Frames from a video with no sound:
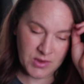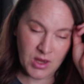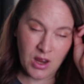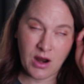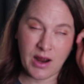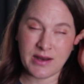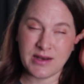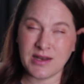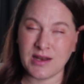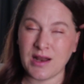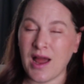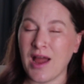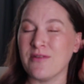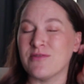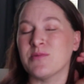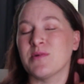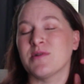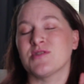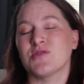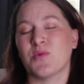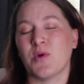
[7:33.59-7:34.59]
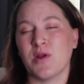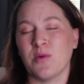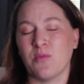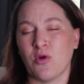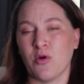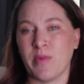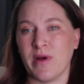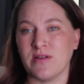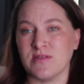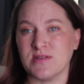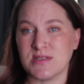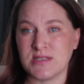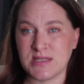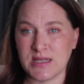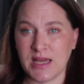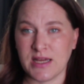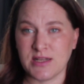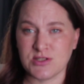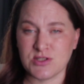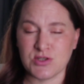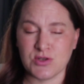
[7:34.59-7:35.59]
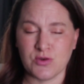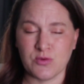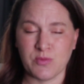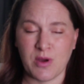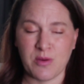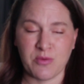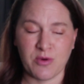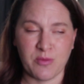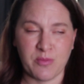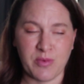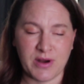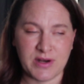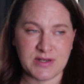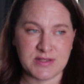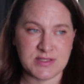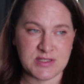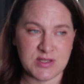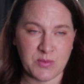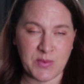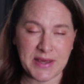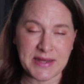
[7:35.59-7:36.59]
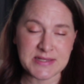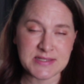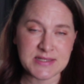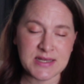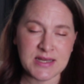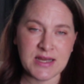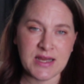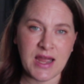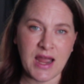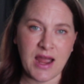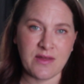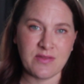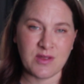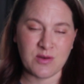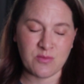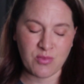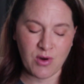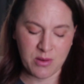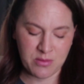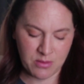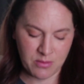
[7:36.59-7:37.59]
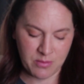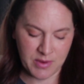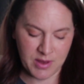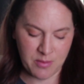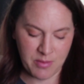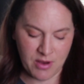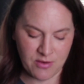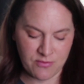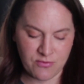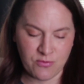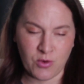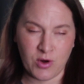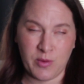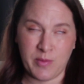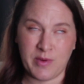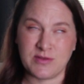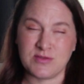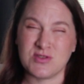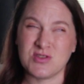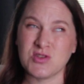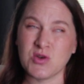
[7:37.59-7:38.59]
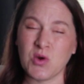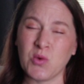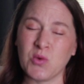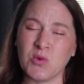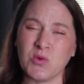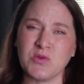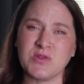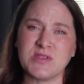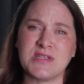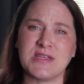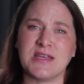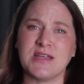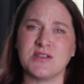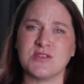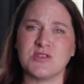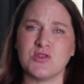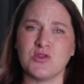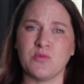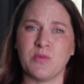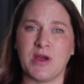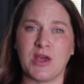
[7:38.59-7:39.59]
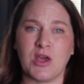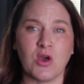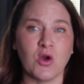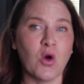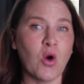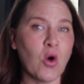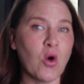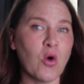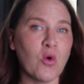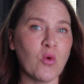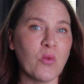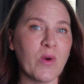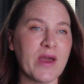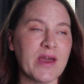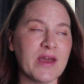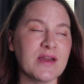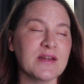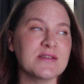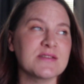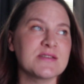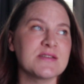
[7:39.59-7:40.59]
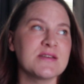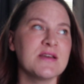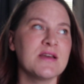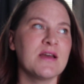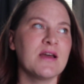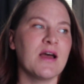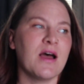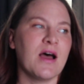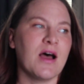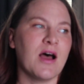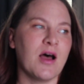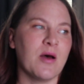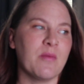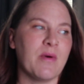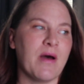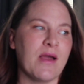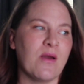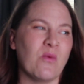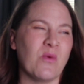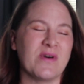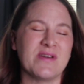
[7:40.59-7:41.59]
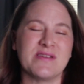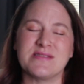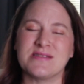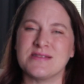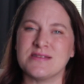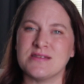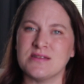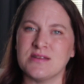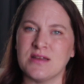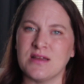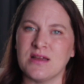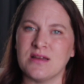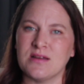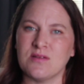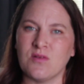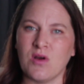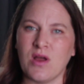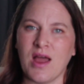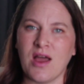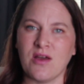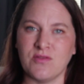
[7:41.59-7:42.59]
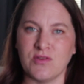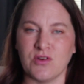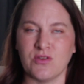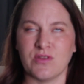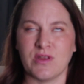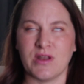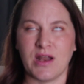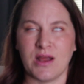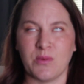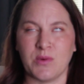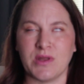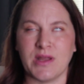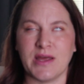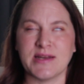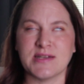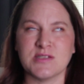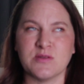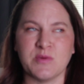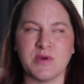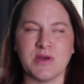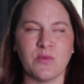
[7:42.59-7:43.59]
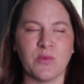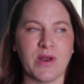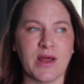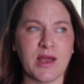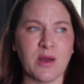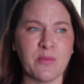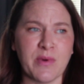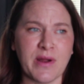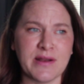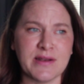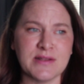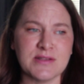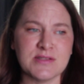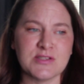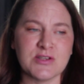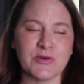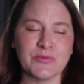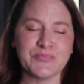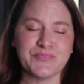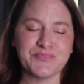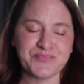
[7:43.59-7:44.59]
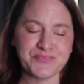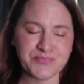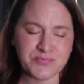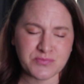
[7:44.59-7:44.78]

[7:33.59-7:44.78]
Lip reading: I have about 20 more pounds to get to my pre-pregnancy weight, and then probably about 40 pounds total to get to my goal weight. I was heavier than I would like to be when I got pregnant, so